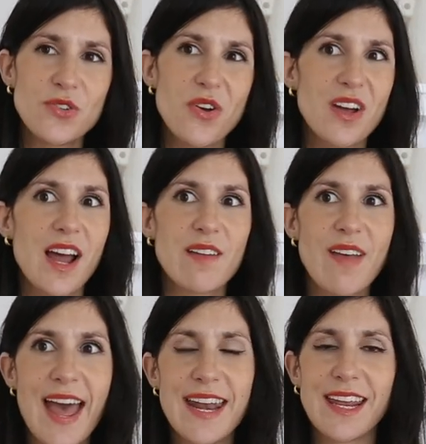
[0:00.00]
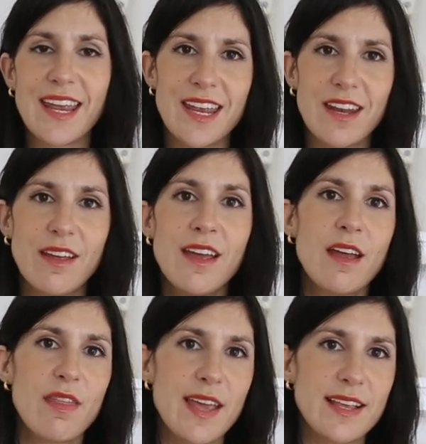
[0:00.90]
you're not kind of adding in
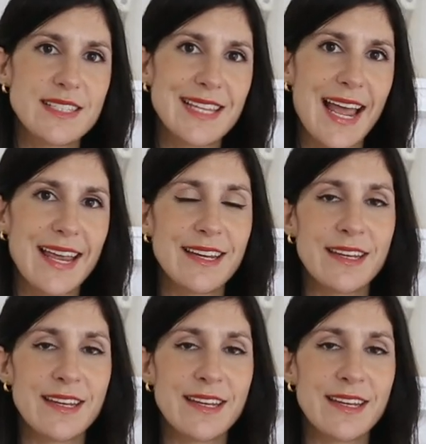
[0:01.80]
things like